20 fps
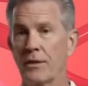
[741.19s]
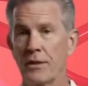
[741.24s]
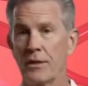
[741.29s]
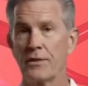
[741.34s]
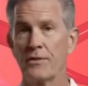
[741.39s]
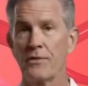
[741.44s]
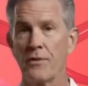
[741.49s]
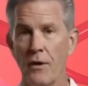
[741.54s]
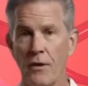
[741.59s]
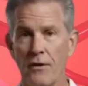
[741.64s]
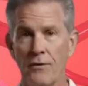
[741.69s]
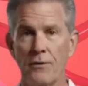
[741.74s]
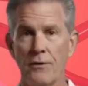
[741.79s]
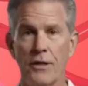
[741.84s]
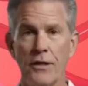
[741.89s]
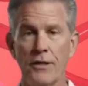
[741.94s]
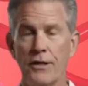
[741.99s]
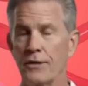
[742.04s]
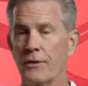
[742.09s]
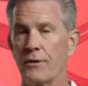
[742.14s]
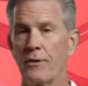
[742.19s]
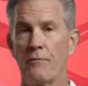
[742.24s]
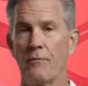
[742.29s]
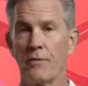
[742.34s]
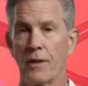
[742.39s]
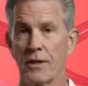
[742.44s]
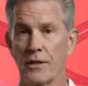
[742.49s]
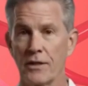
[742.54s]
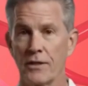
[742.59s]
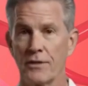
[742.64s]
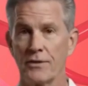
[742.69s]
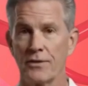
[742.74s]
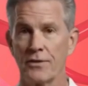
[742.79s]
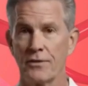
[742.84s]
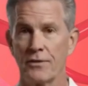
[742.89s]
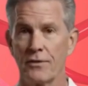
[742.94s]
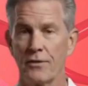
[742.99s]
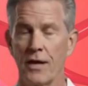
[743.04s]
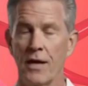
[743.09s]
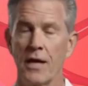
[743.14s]
and the body struggles to
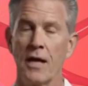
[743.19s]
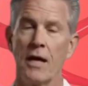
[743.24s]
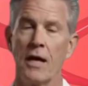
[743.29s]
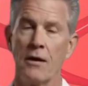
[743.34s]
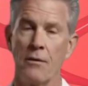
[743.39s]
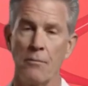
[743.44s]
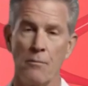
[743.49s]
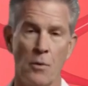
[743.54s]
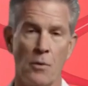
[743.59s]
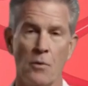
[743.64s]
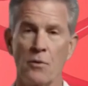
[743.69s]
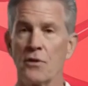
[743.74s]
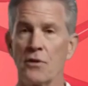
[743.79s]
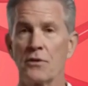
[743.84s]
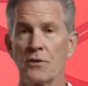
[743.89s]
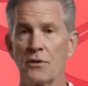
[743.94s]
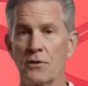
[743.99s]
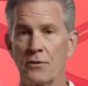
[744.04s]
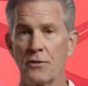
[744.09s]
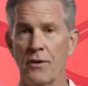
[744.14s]
repair or rebuild them.